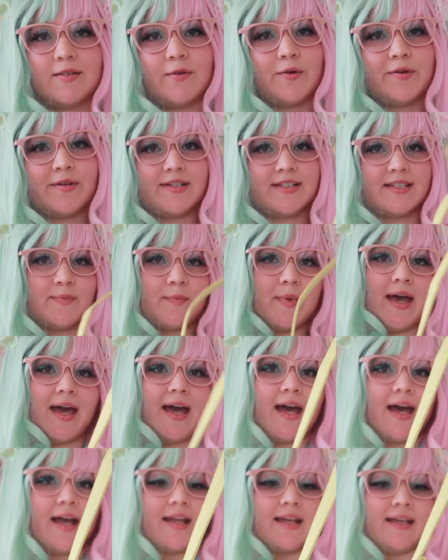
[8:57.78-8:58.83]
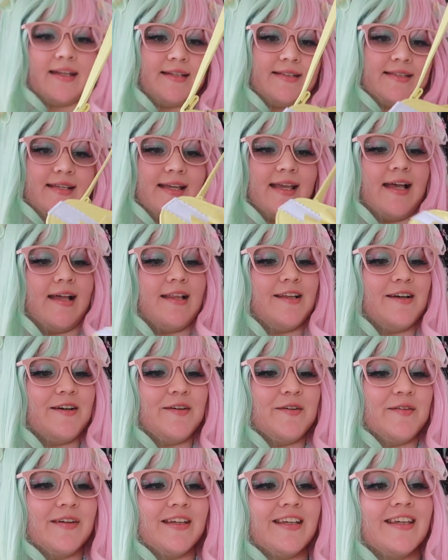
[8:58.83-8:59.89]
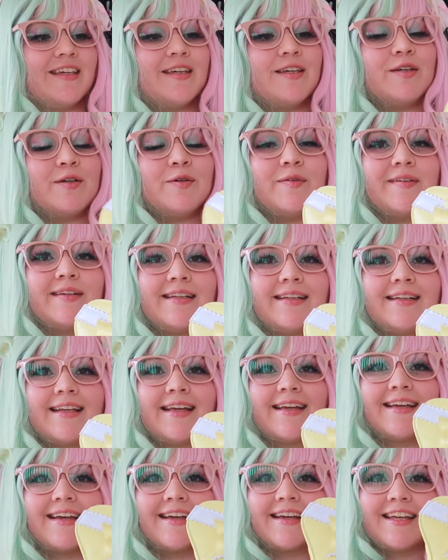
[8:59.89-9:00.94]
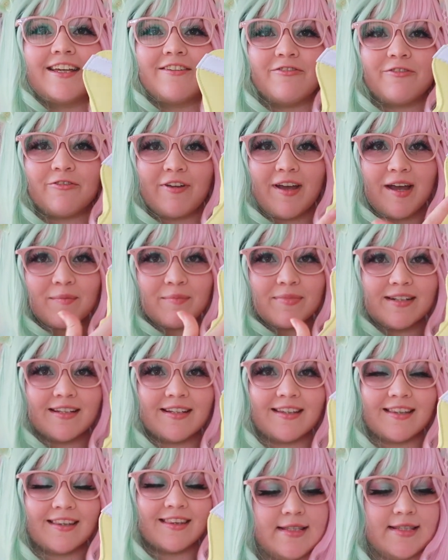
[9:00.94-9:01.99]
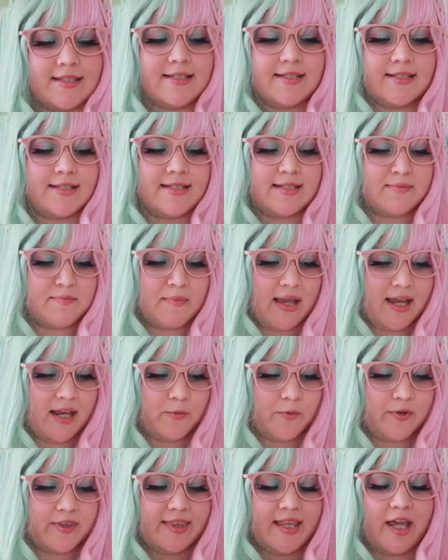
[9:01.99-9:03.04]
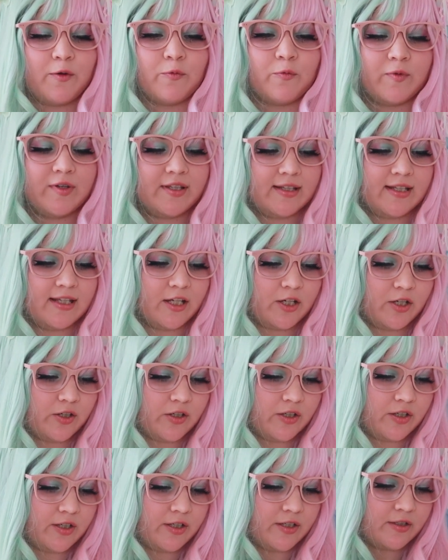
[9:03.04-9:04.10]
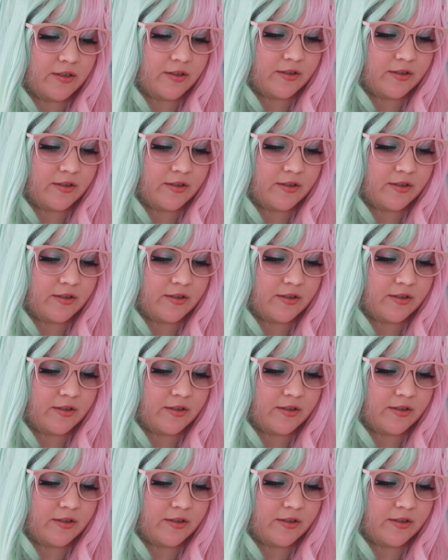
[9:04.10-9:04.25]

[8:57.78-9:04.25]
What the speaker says: Loris bag. It is a yellow, cute, like a gift wrapped. This is made with that really good,